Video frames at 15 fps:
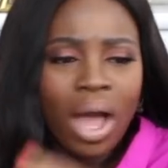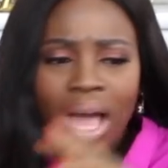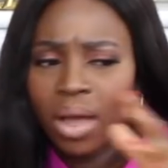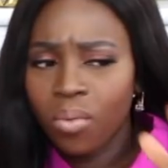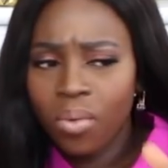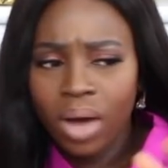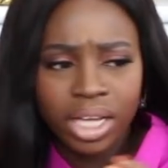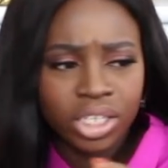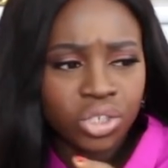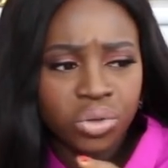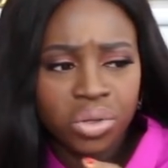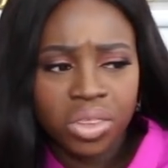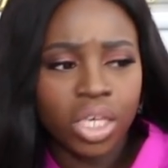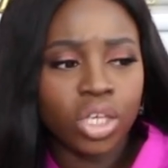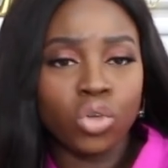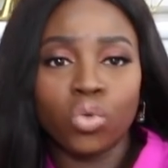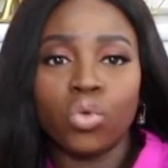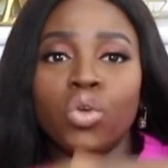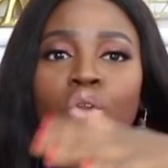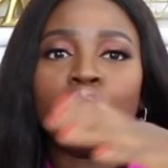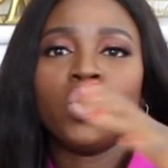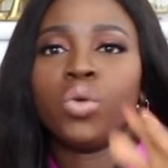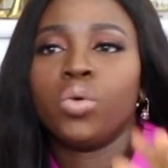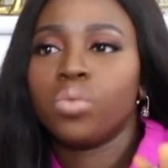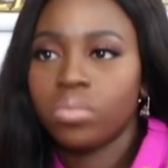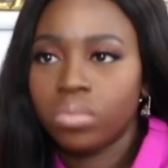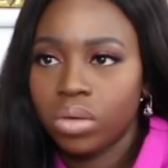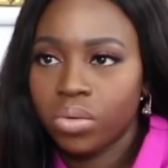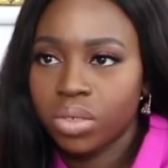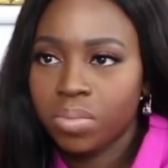Why do you think you knew
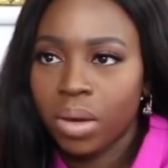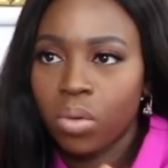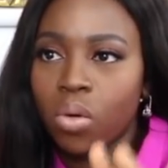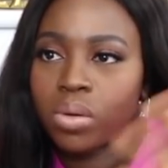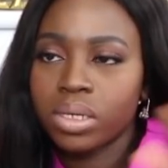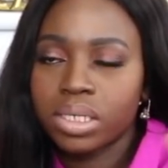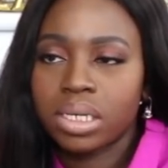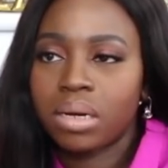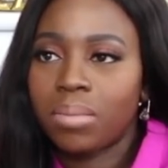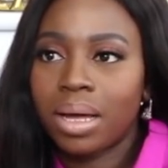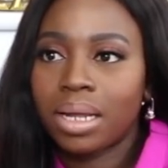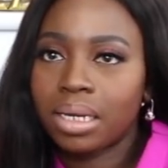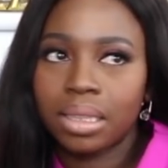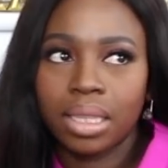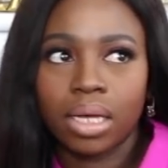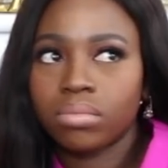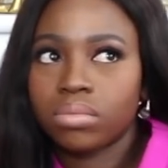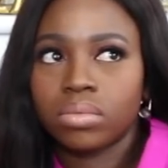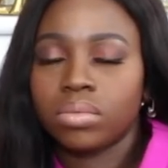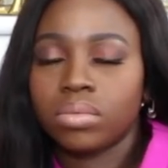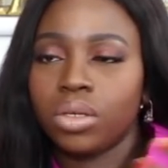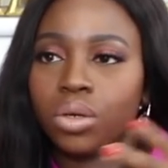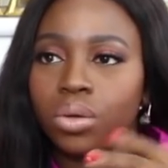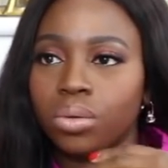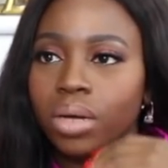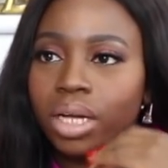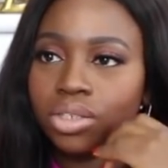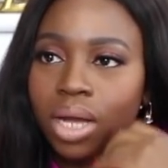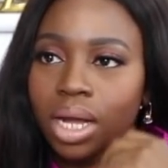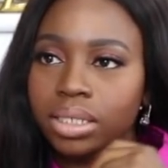it was bank? What was it about it that, you know,
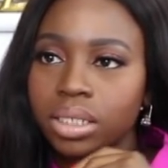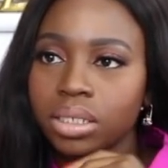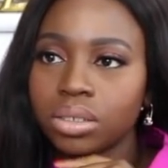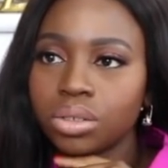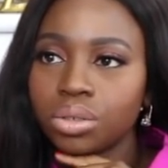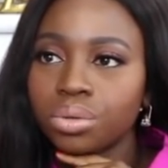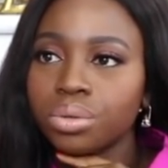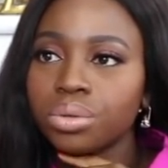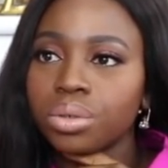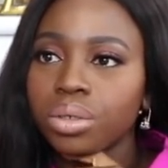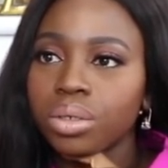attracted you?